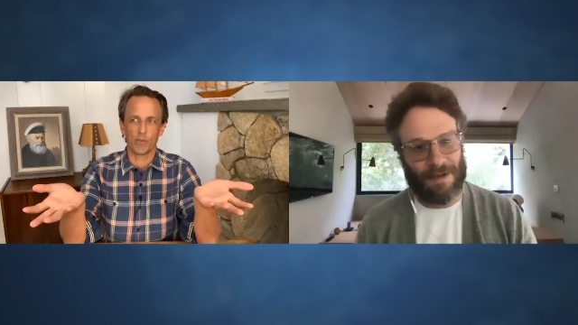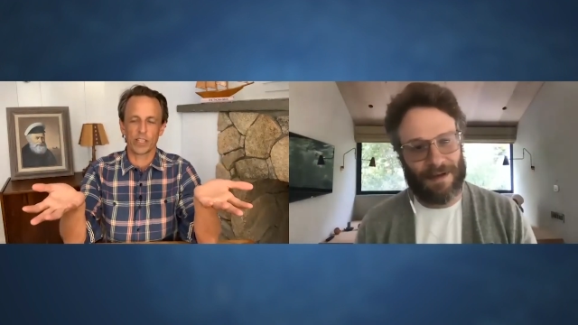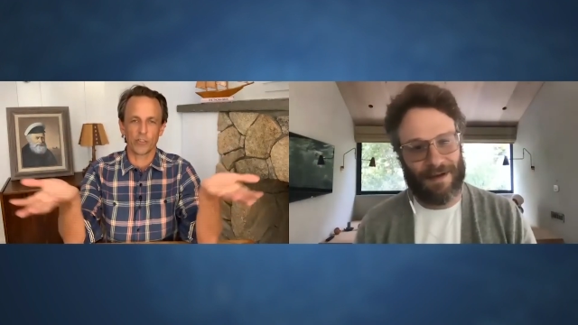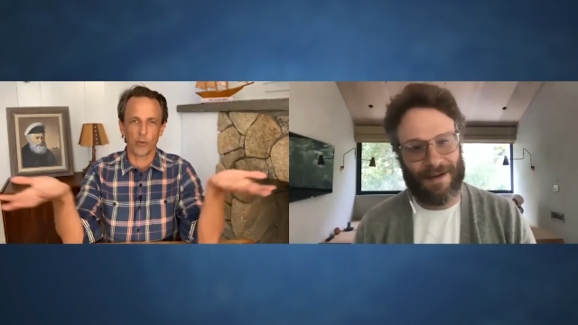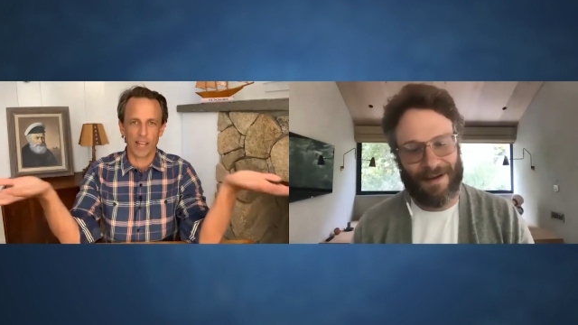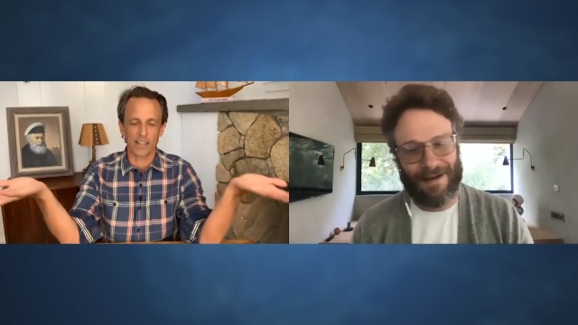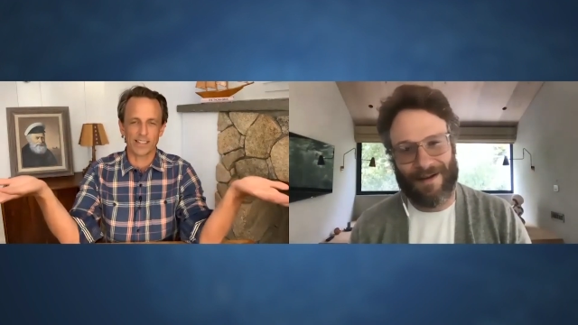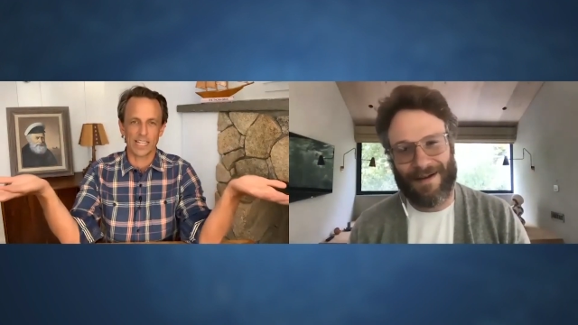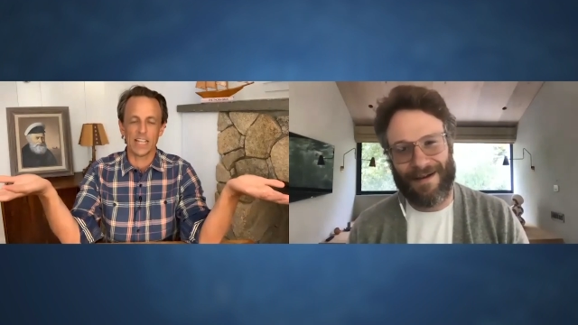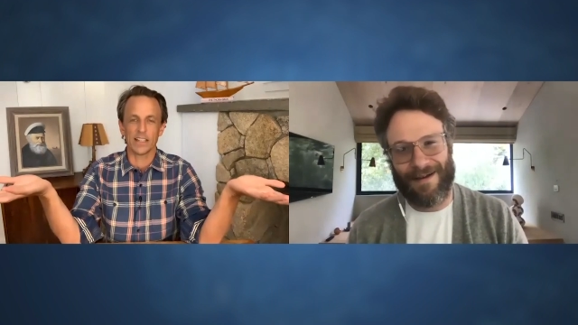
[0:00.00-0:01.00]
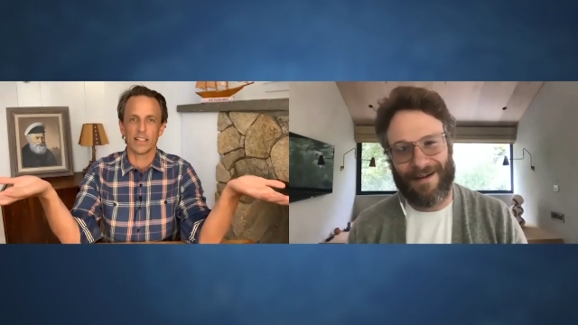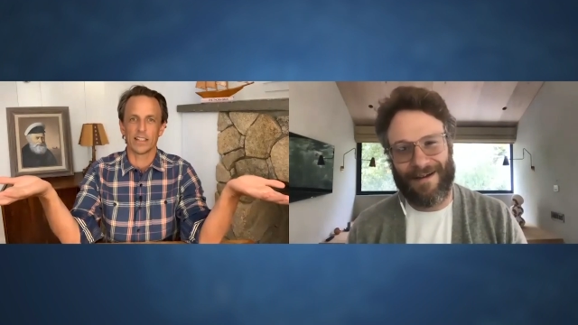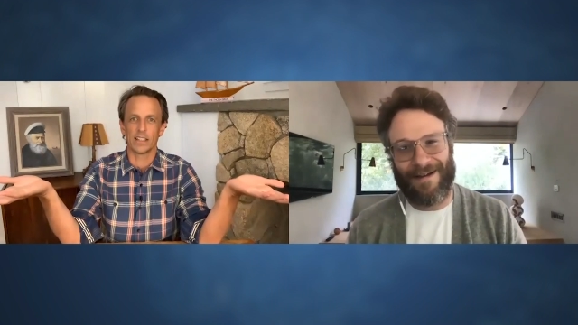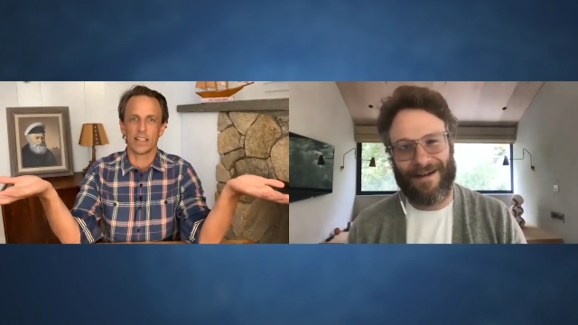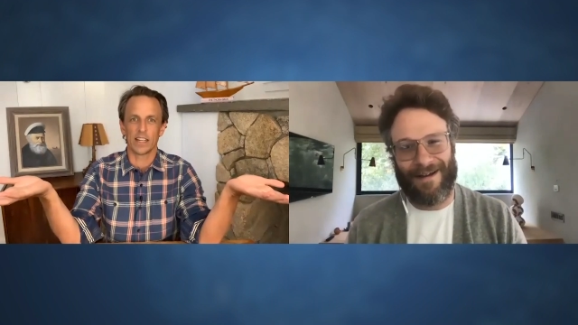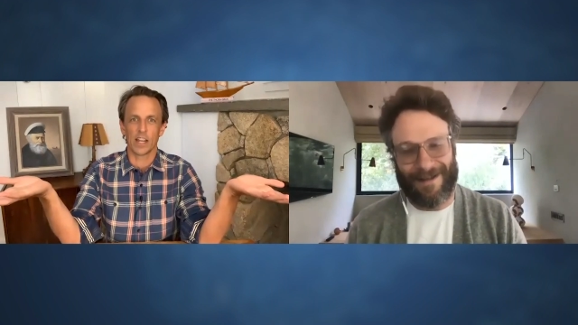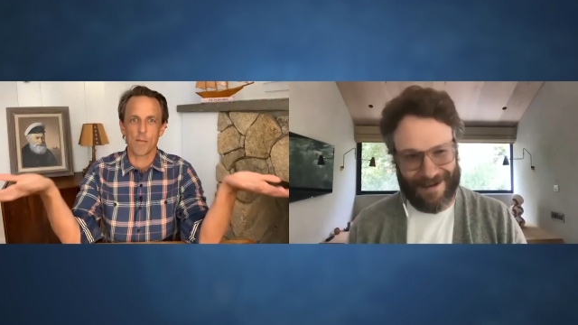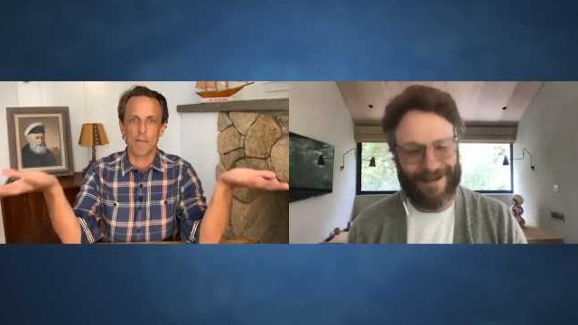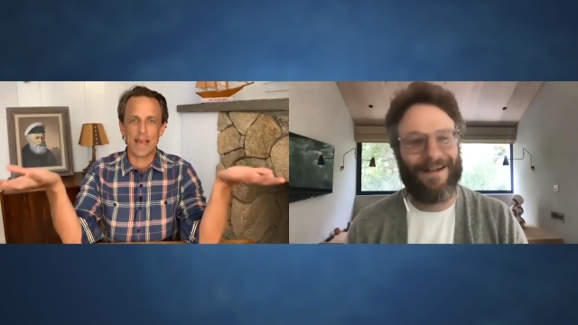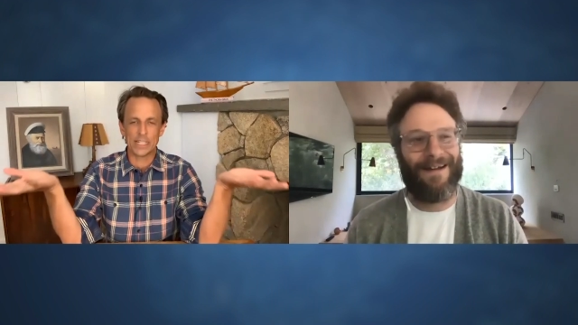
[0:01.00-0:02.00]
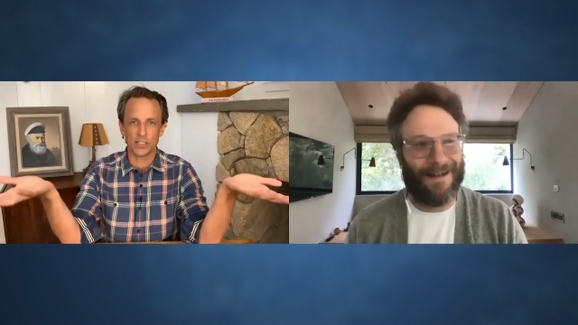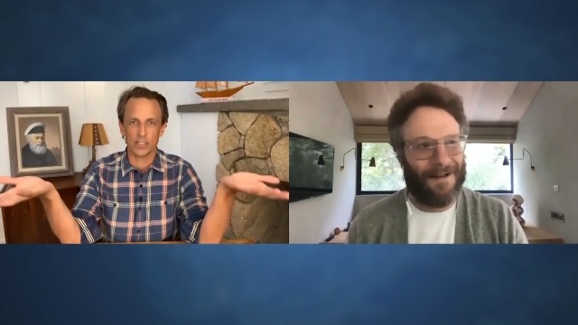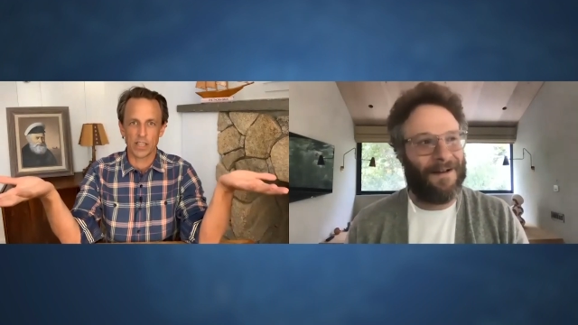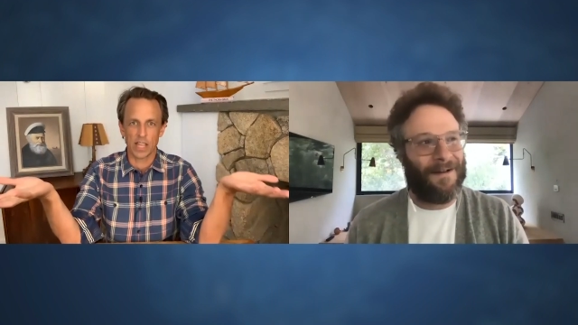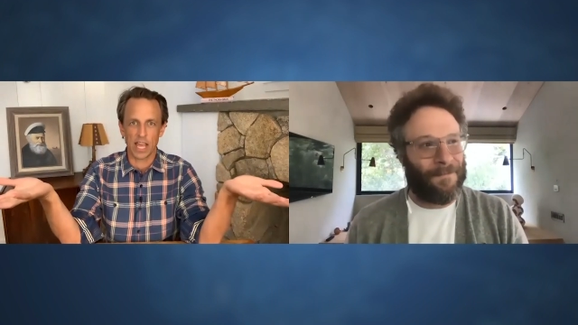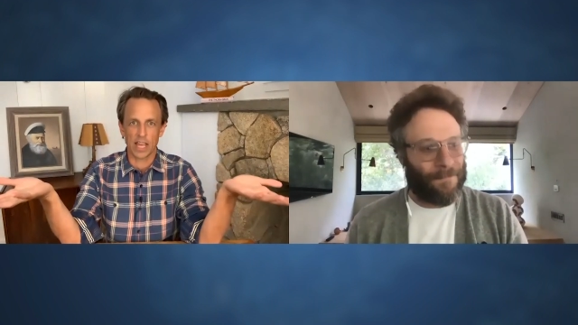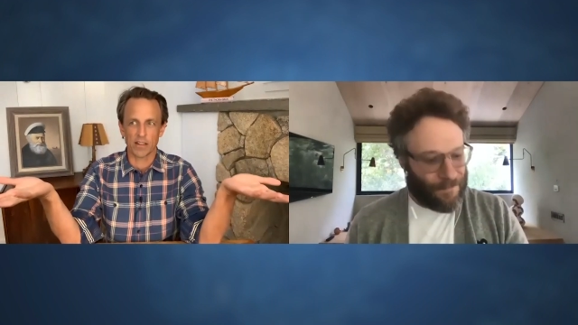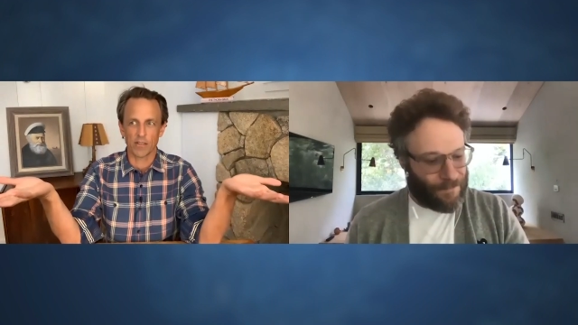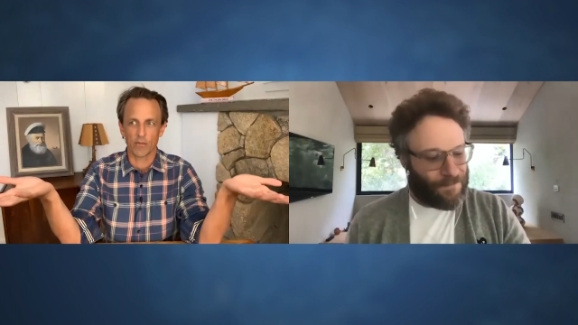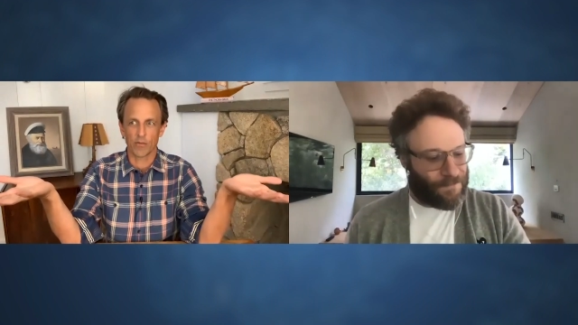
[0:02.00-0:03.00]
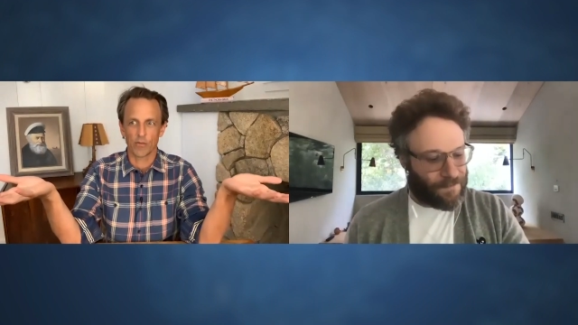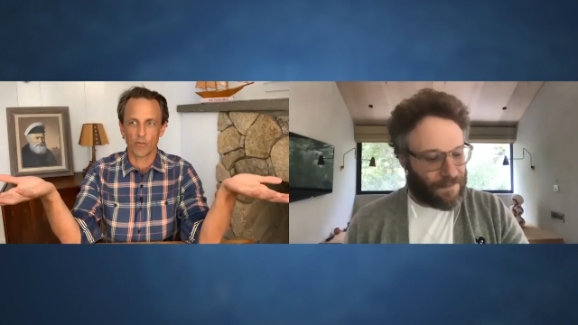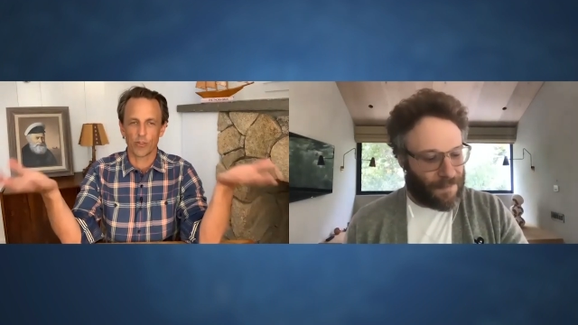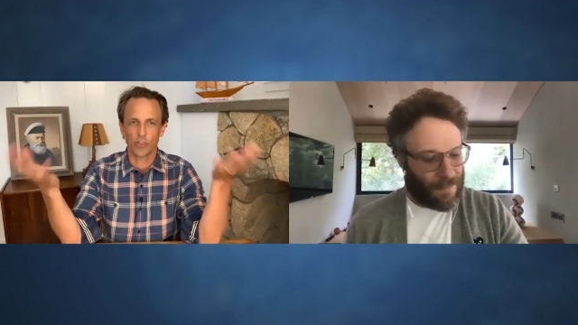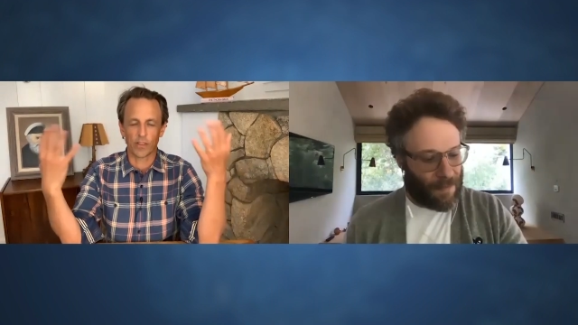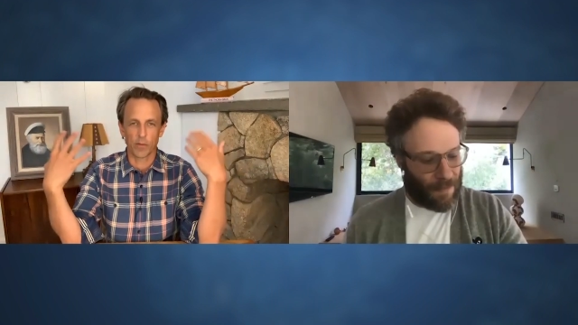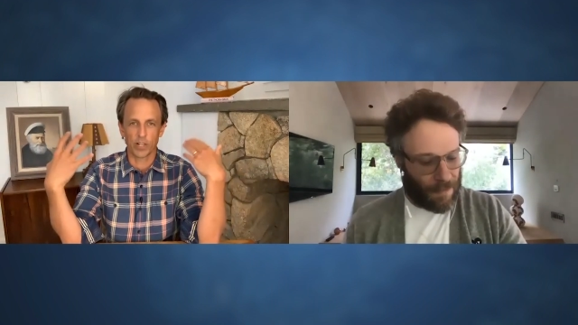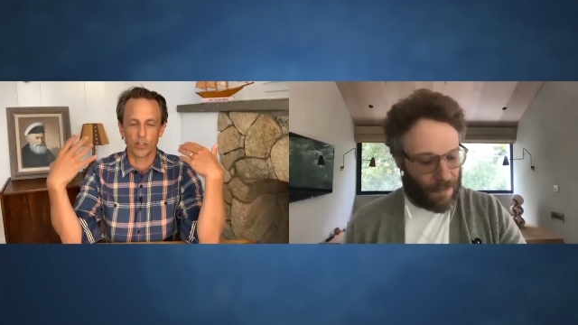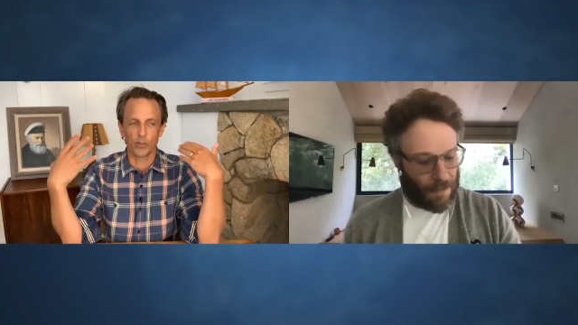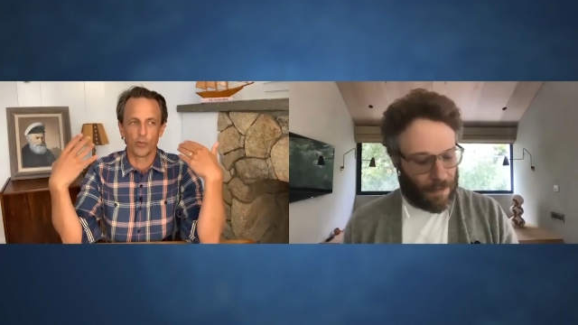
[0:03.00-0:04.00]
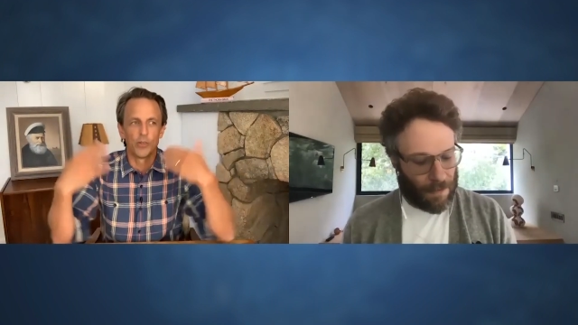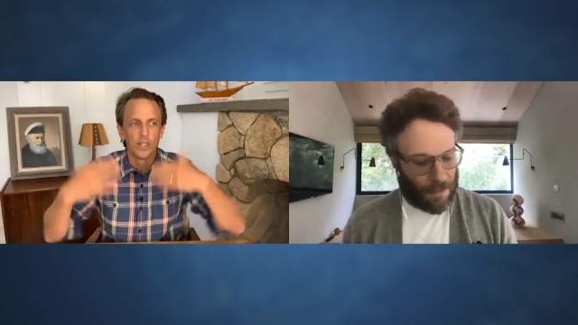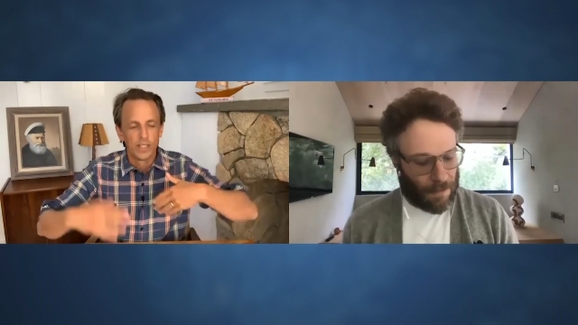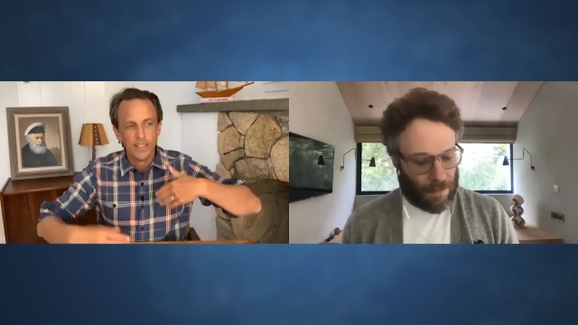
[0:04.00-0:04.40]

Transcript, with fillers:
Speaker 1: because you had a stand-in, and I imagine that was somebody who,